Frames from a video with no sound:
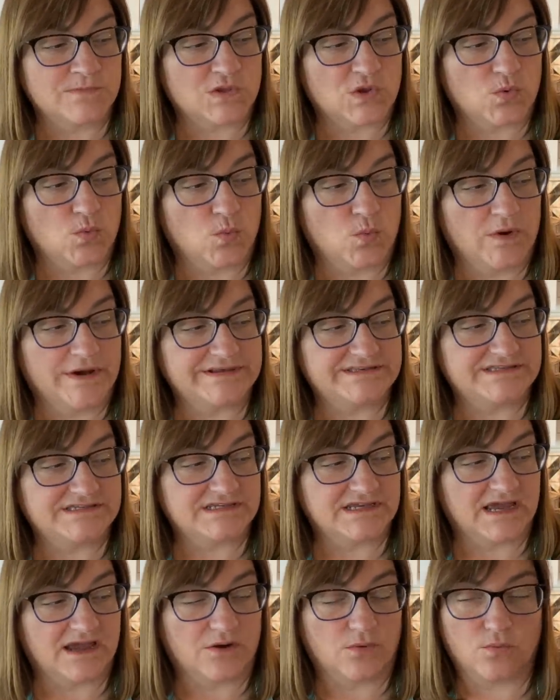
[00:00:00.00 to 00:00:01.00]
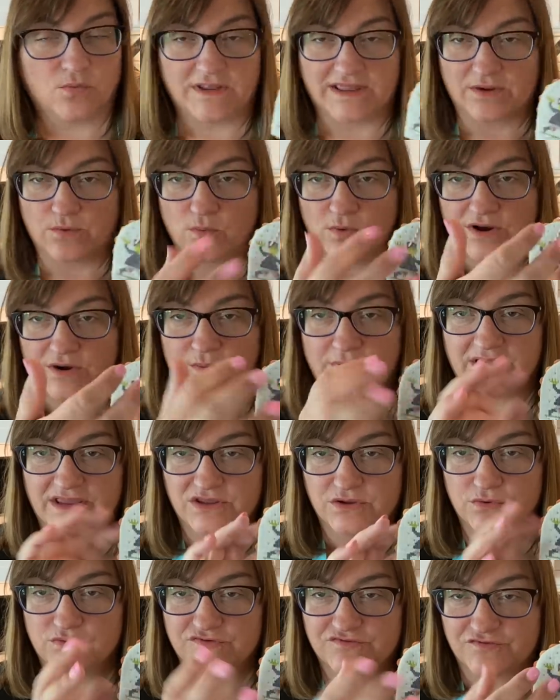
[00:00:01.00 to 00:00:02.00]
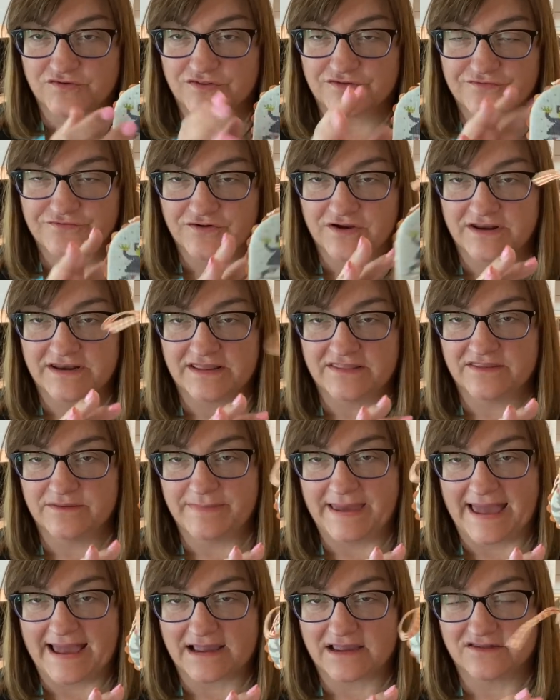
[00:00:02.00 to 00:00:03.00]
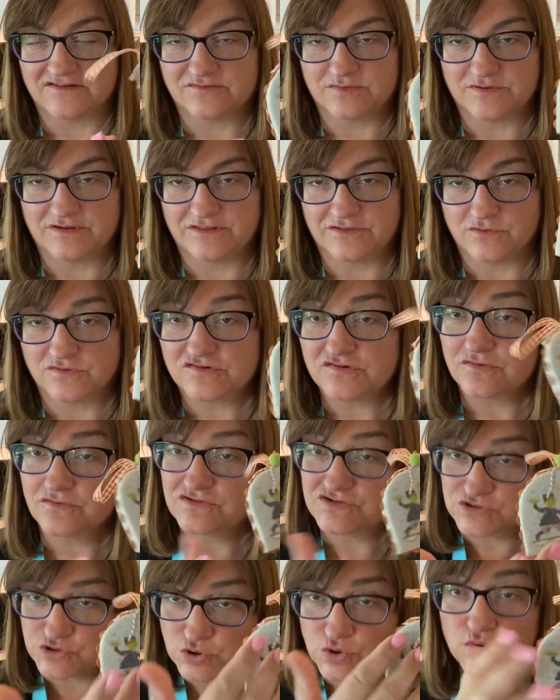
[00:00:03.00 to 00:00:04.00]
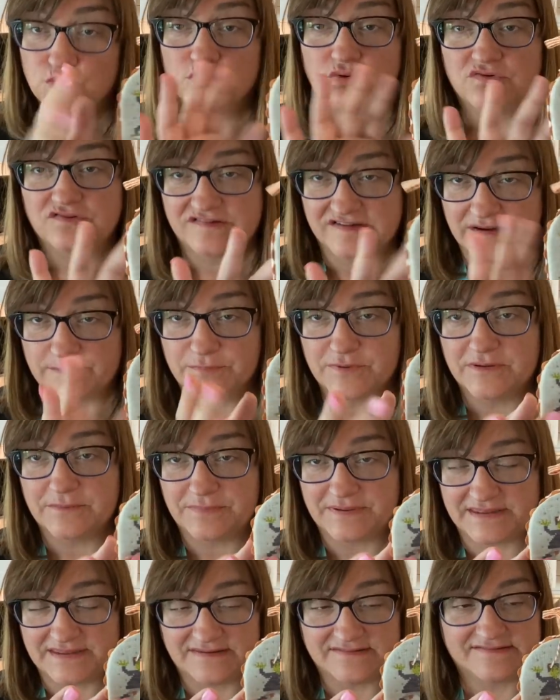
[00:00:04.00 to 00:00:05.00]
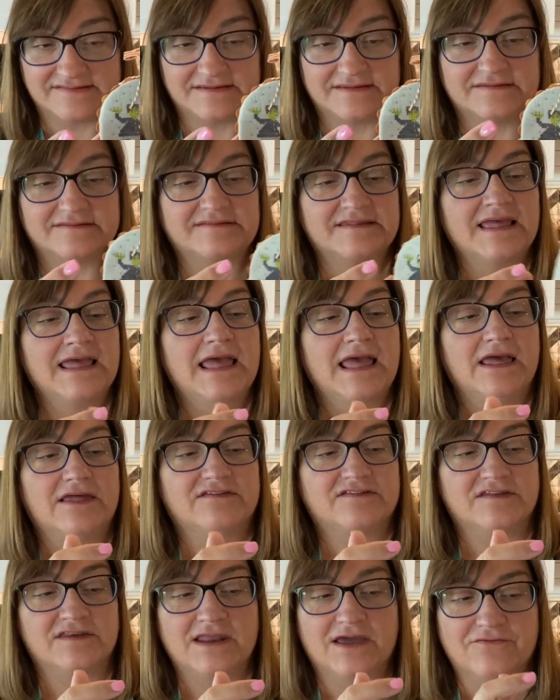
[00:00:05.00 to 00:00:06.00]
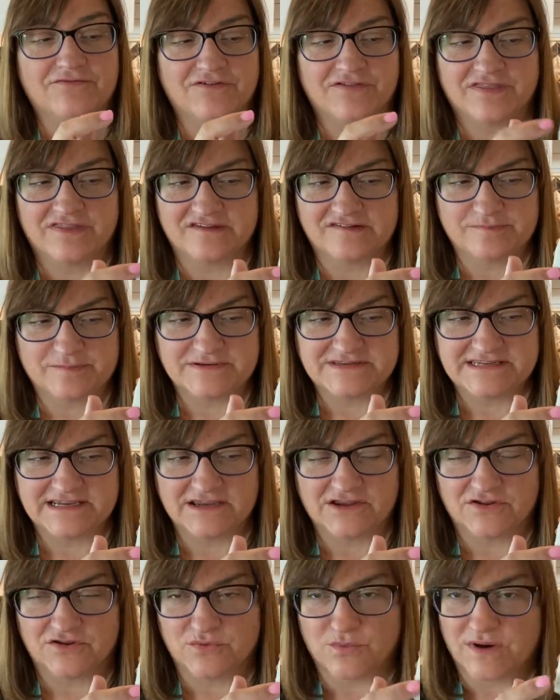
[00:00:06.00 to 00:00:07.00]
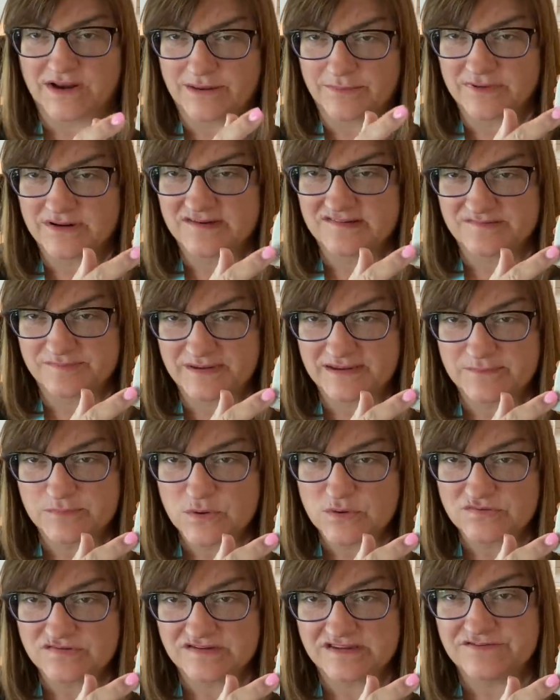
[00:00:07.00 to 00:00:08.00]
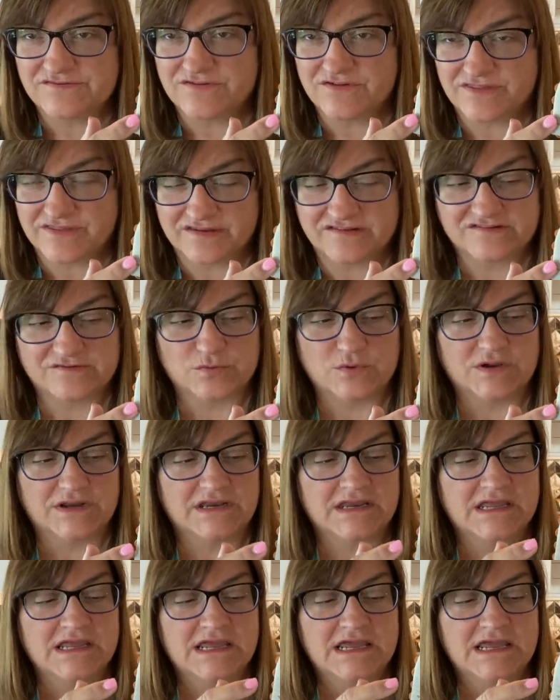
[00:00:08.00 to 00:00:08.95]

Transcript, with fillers: what, uh, like, what do I use for the front and the back? Because those are two separate pieces. So now for this particular one, I'm going to speak mostly for this one.